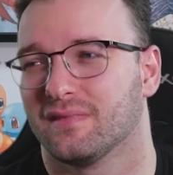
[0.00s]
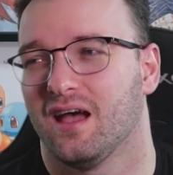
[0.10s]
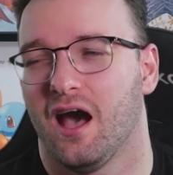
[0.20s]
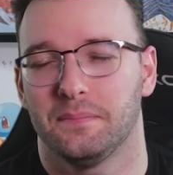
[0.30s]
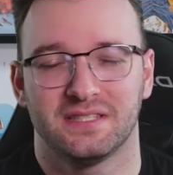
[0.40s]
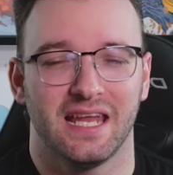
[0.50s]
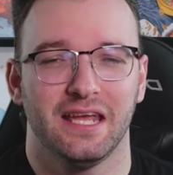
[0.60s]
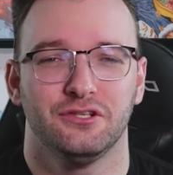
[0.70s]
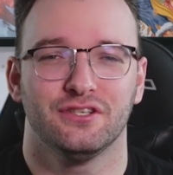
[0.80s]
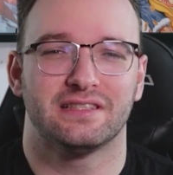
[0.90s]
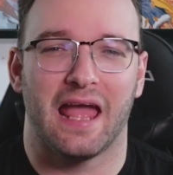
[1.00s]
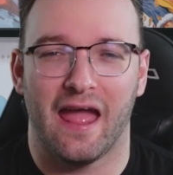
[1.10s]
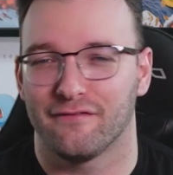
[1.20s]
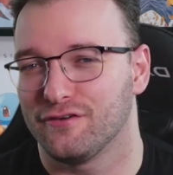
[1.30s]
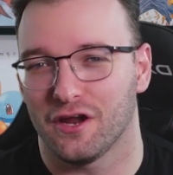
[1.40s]
upstages
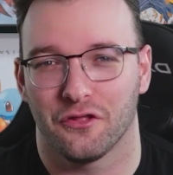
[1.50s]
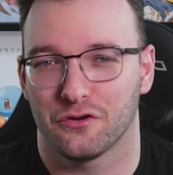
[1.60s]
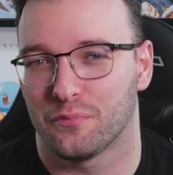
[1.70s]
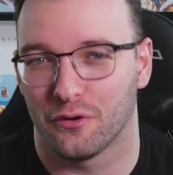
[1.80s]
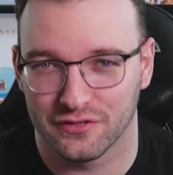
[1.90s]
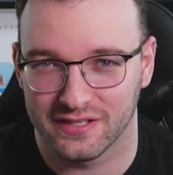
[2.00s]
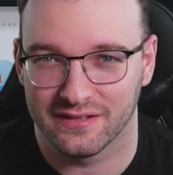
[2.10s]
every other person in